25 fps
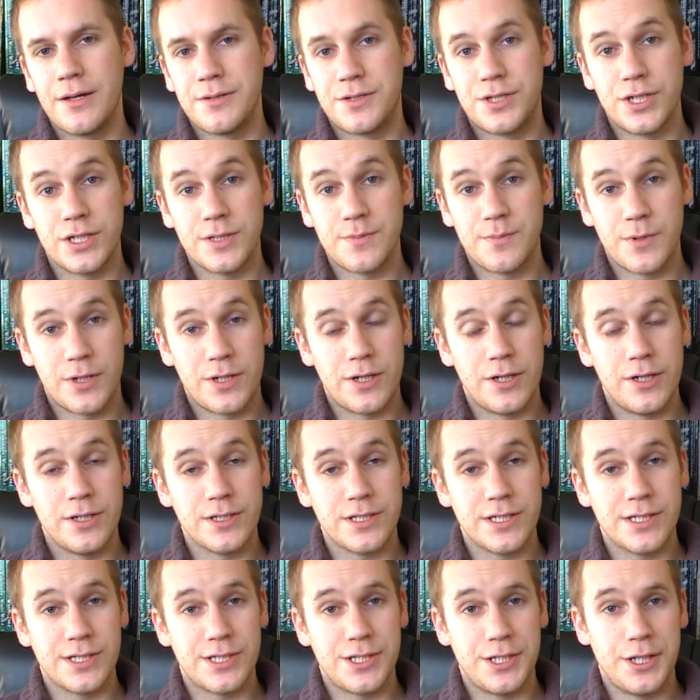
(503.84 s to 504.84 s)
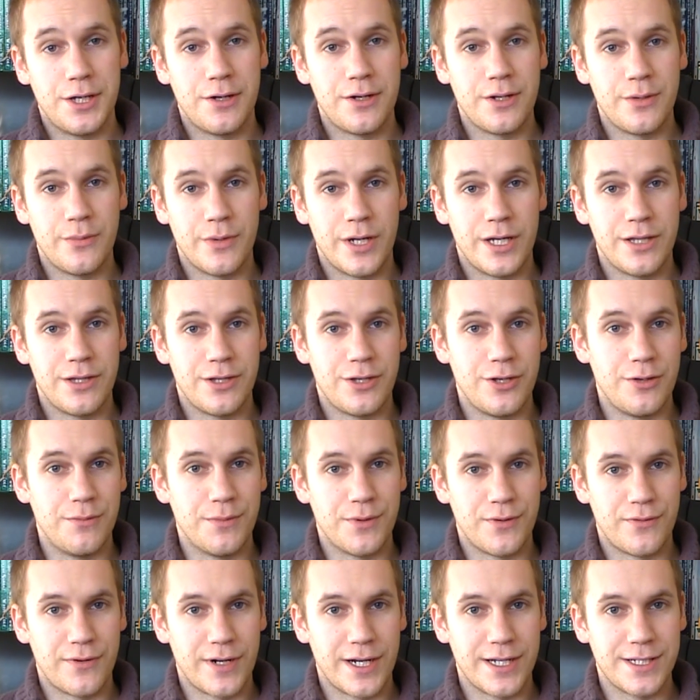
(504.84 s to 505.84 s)
just because it's the only way the
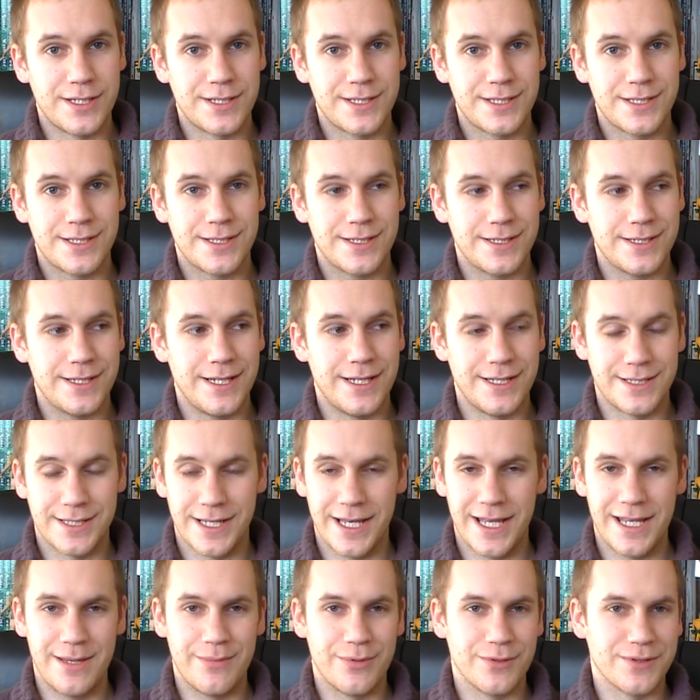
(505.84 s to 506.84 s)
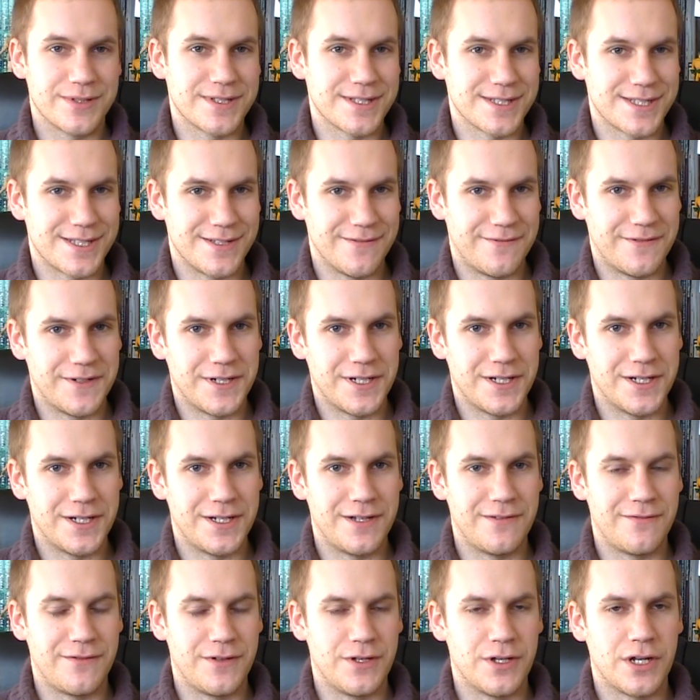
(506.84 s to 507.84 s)
human race is able to
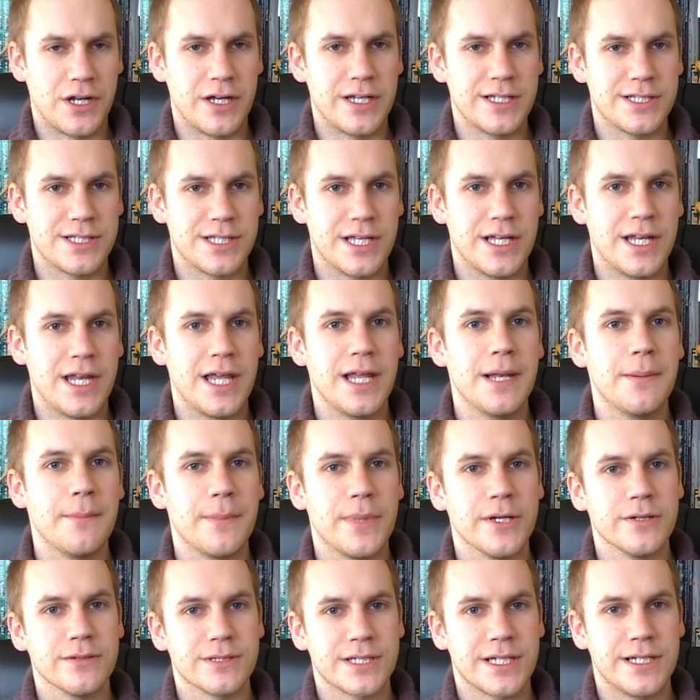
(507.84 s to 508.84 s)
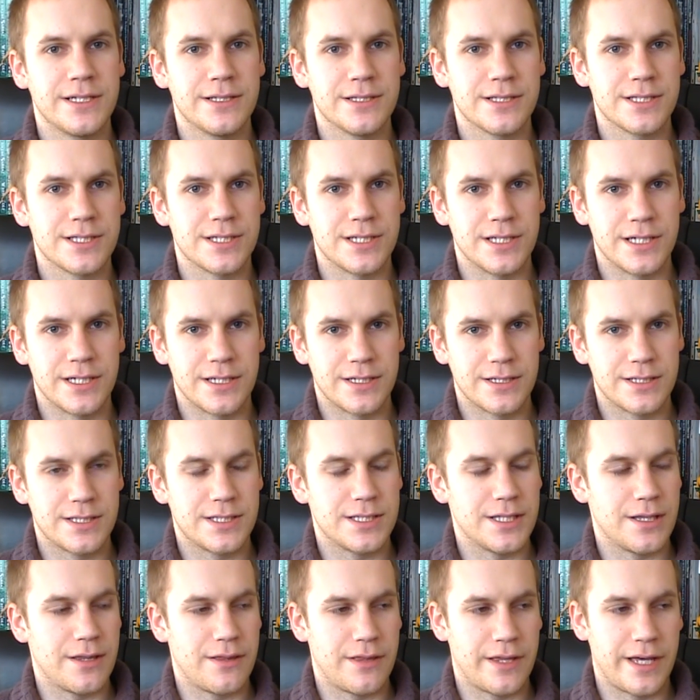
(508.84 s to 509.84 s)
survive. You know, it's an inbuilt instinct
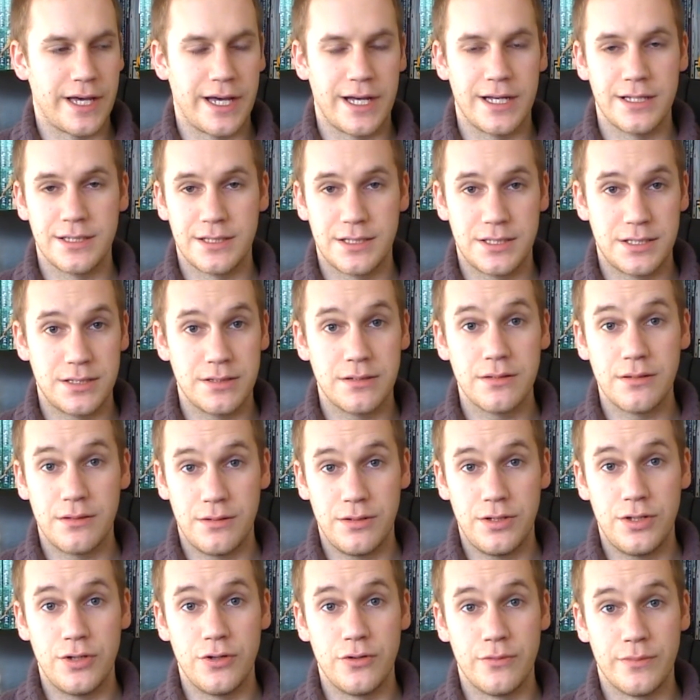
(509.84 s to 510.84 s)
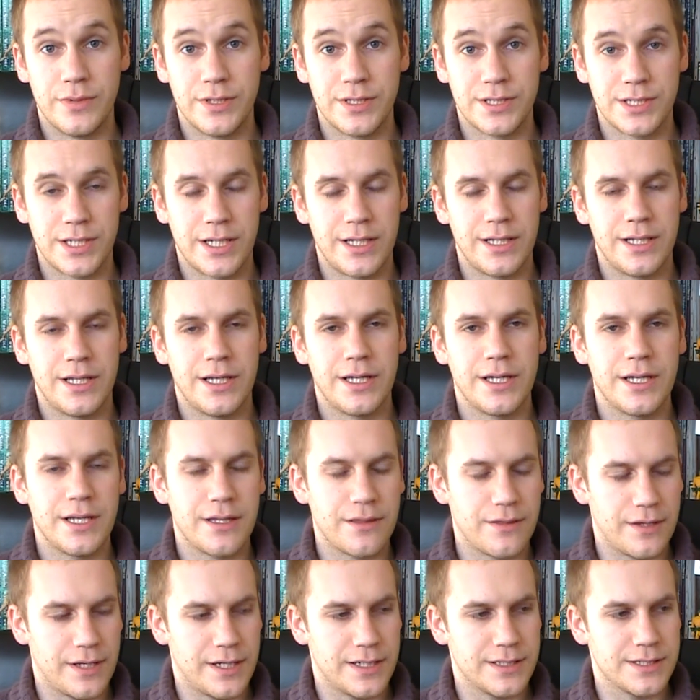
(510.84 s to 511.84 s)
that humans are
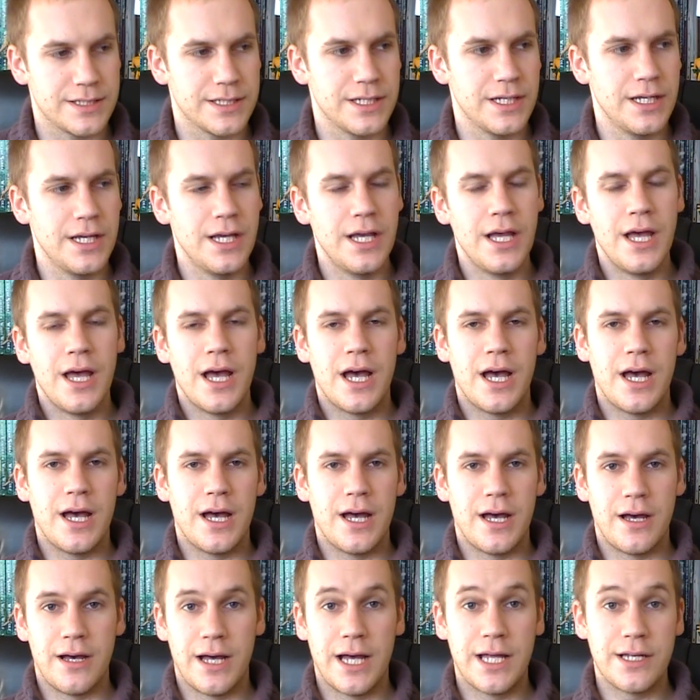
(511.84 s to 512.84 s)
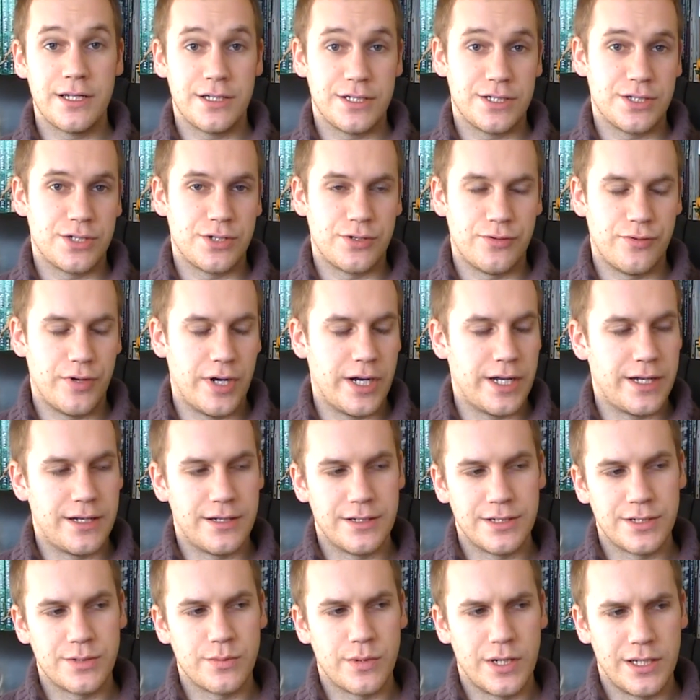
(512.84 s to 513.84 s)
like that. Uh, and it's
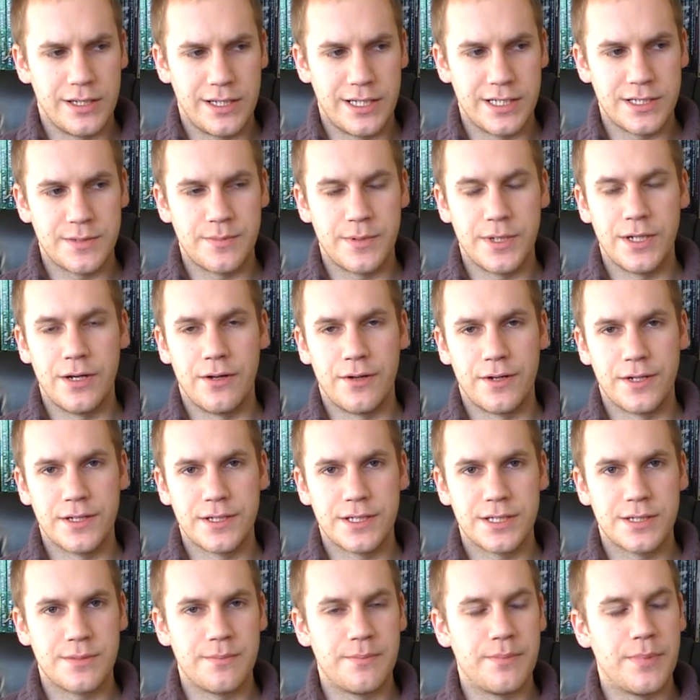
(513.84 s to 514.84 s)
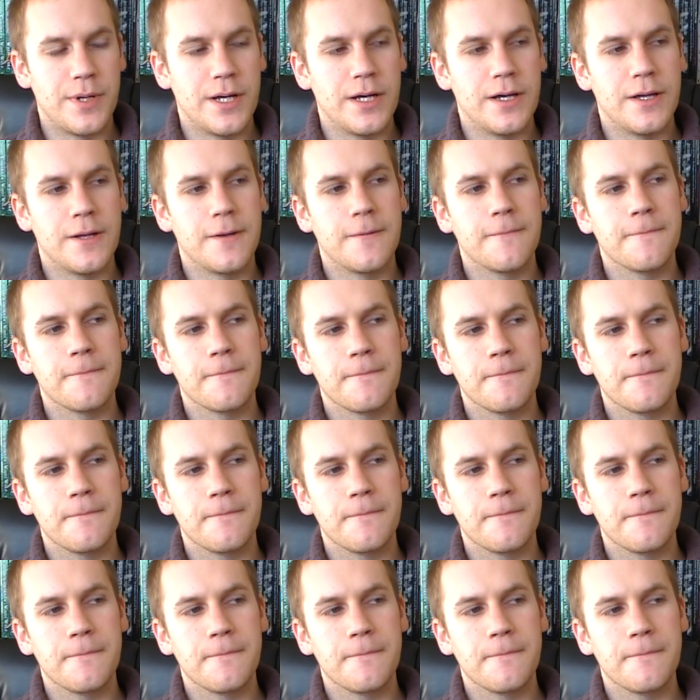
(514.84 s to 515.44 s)
trained as well, let's be honest. But